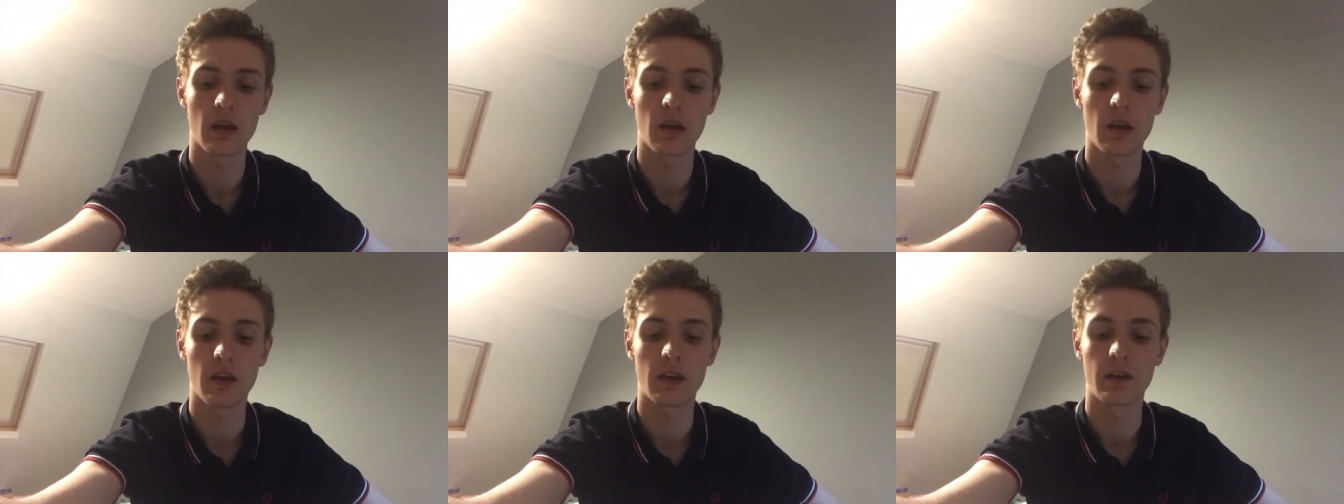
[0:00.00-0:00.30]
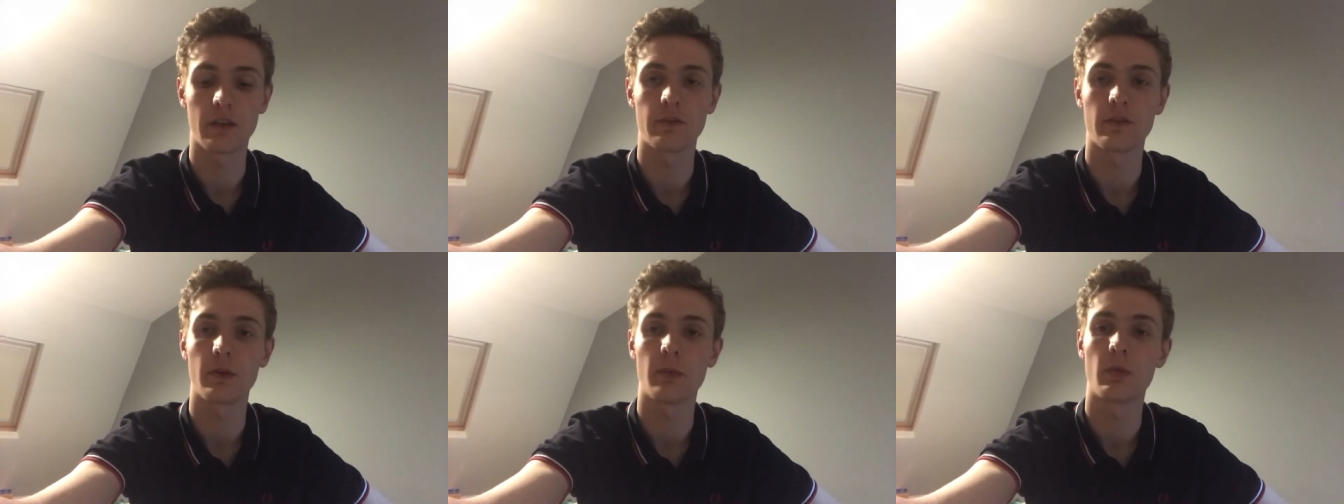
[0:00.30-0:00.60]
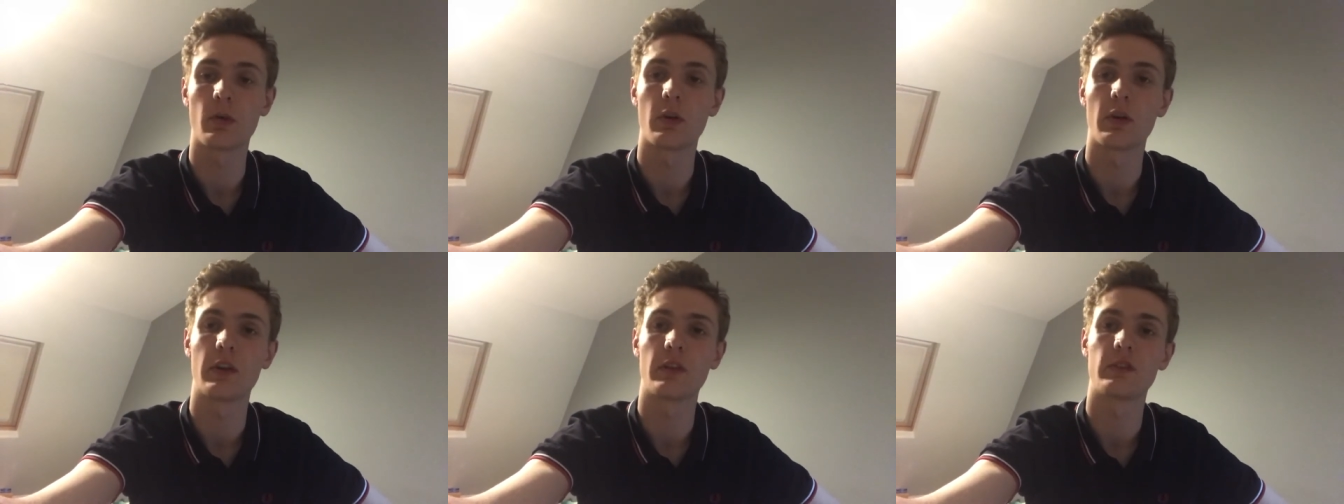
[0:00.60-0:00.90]
And this
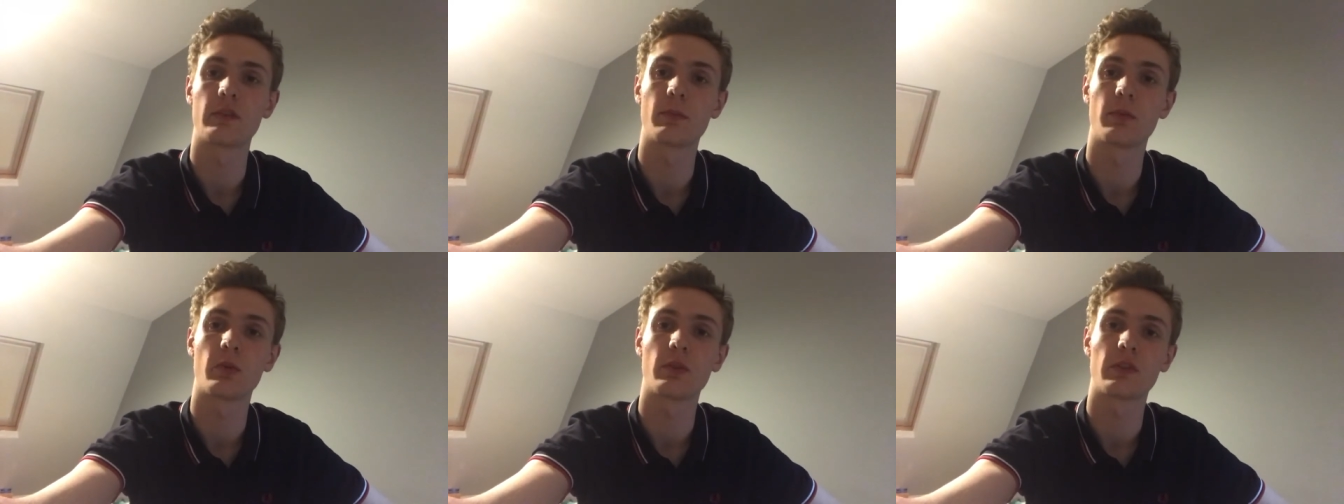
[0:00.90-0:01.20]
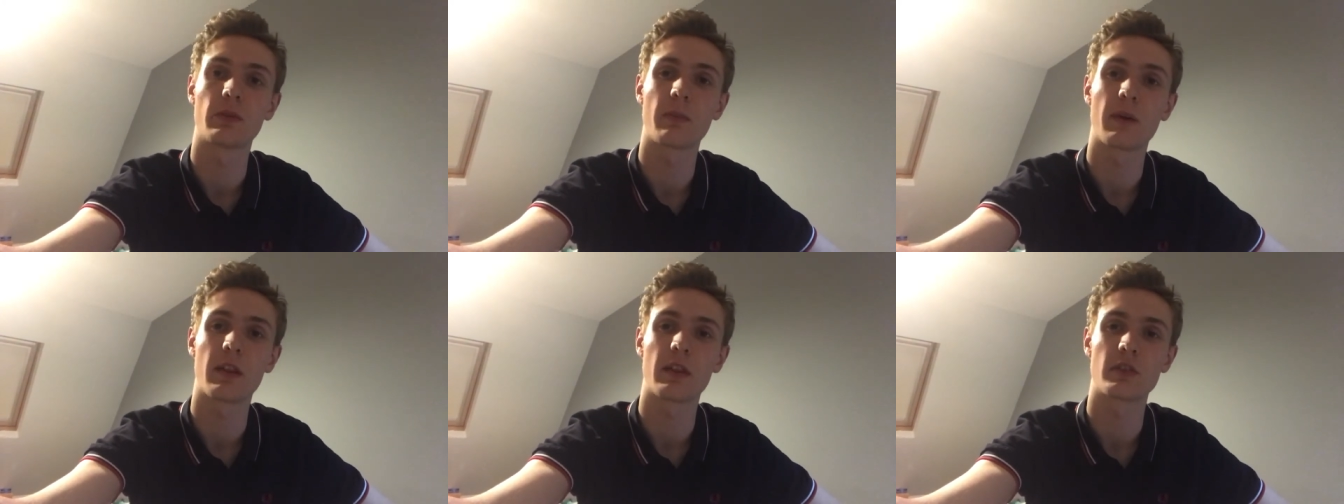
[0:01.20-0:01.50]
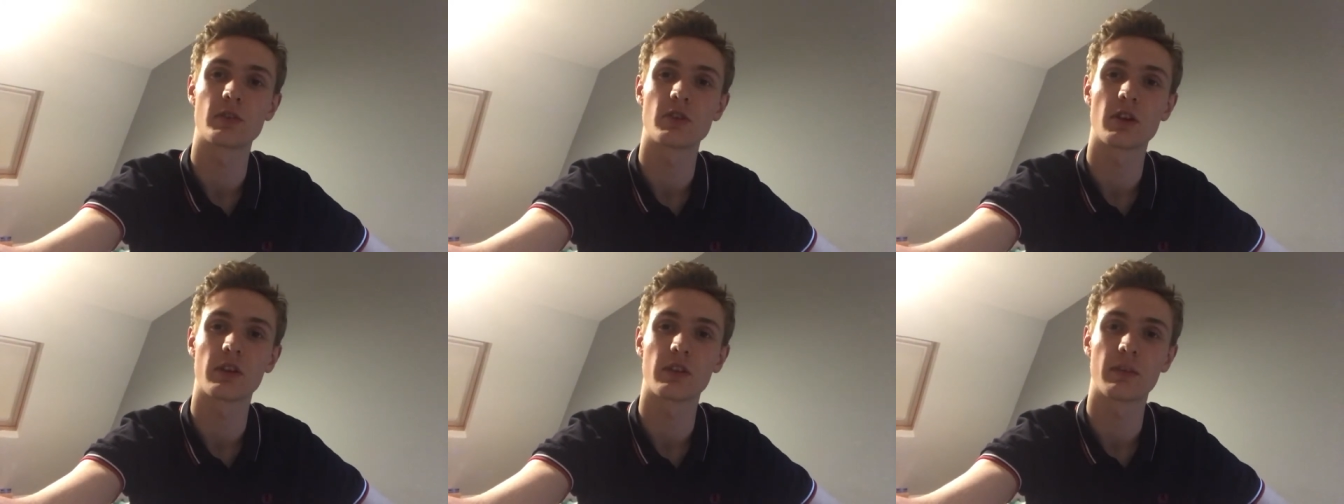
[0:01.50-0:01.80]
viewpoint is supported by the
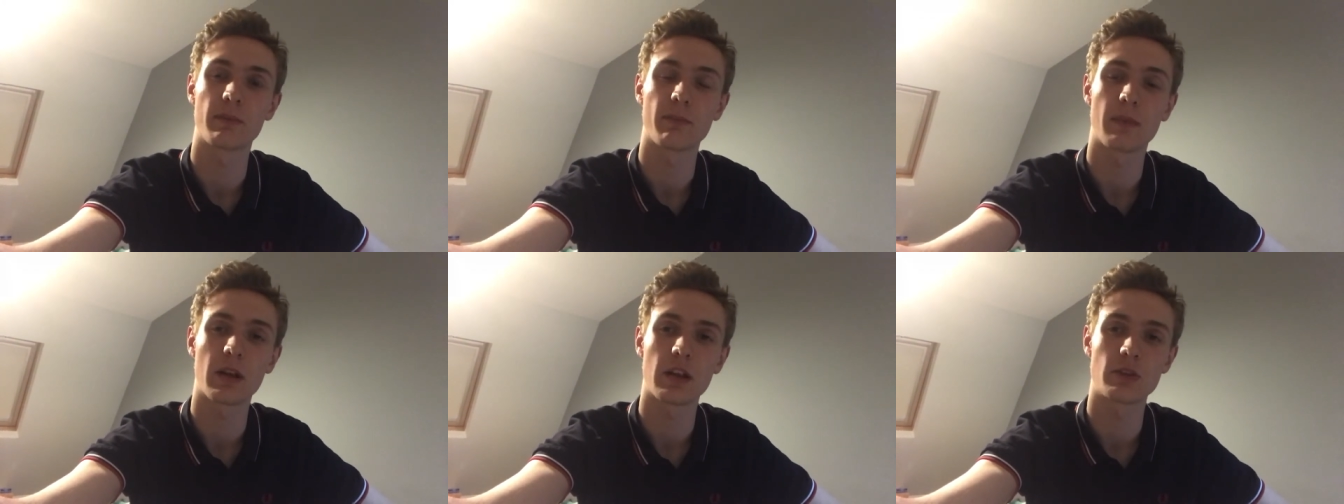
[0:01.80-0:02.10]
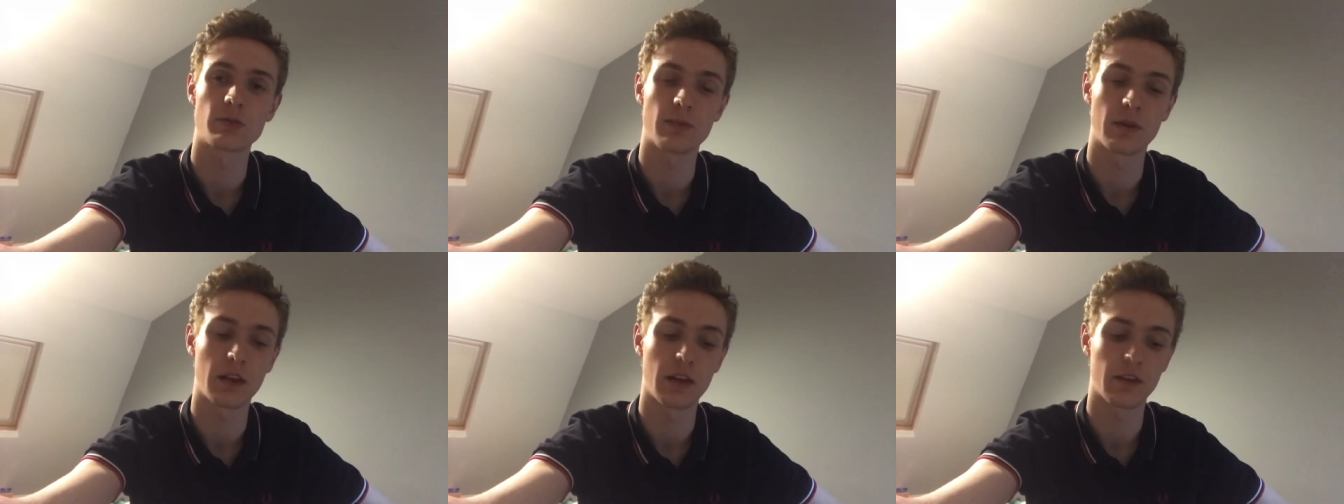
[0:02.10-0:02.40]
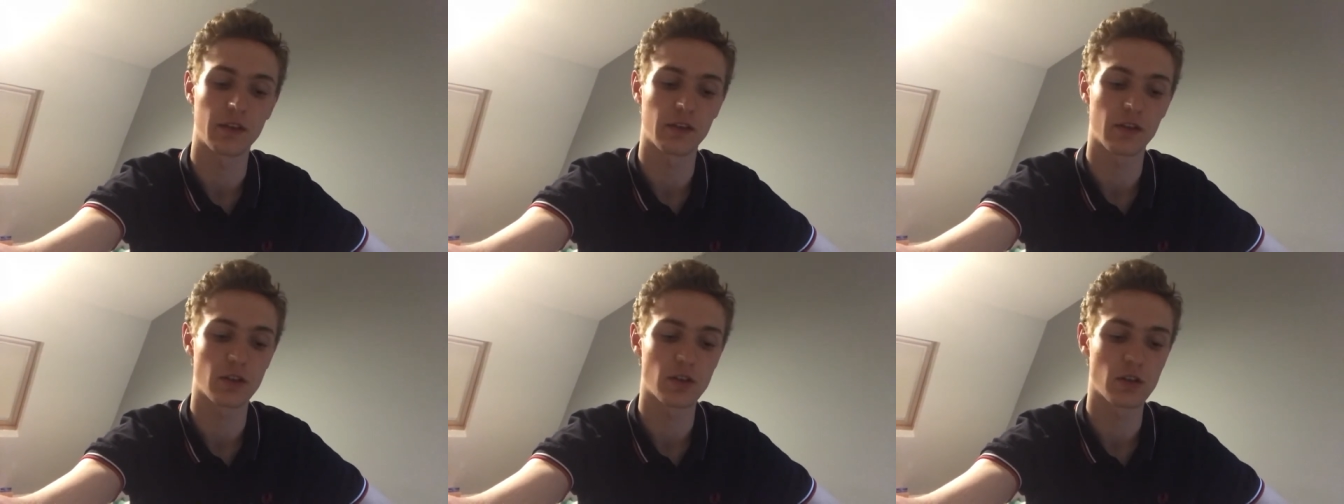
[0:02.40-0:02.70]
Chartered Management
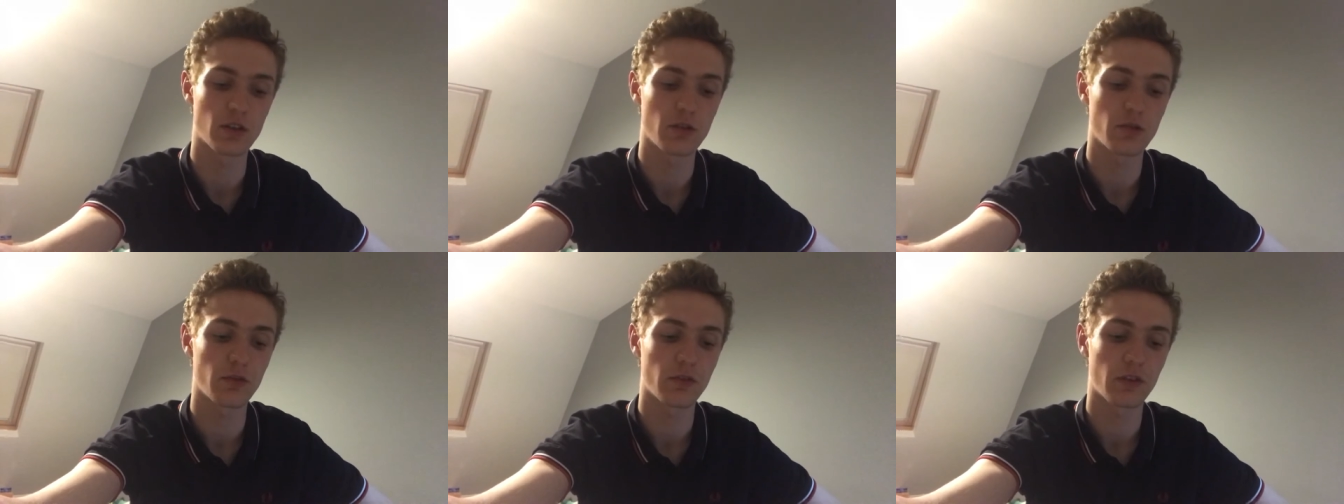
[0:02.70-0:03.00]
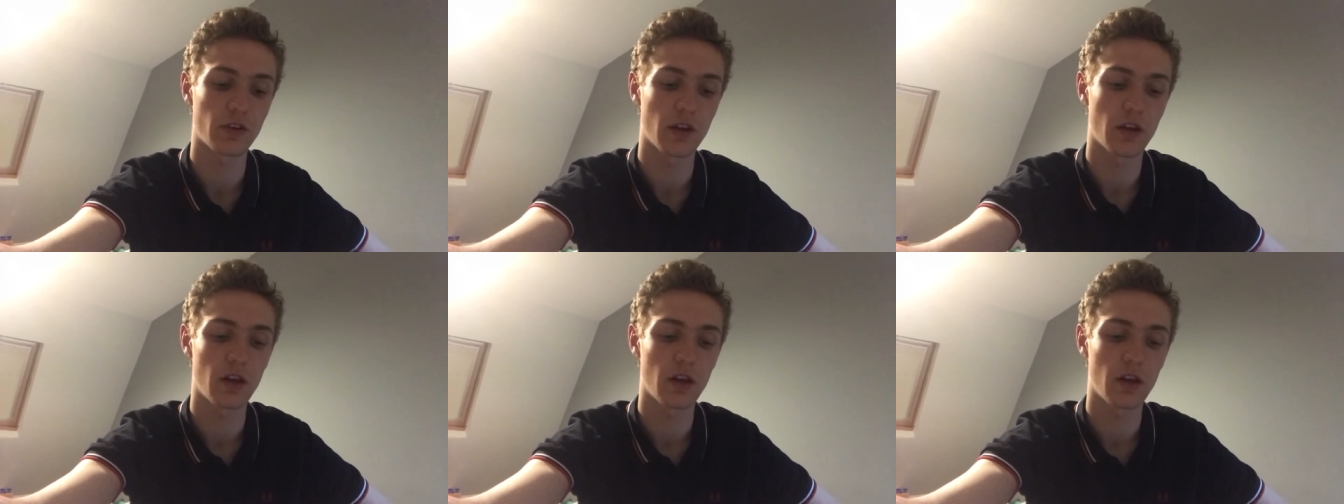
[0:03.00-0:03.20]
Institute.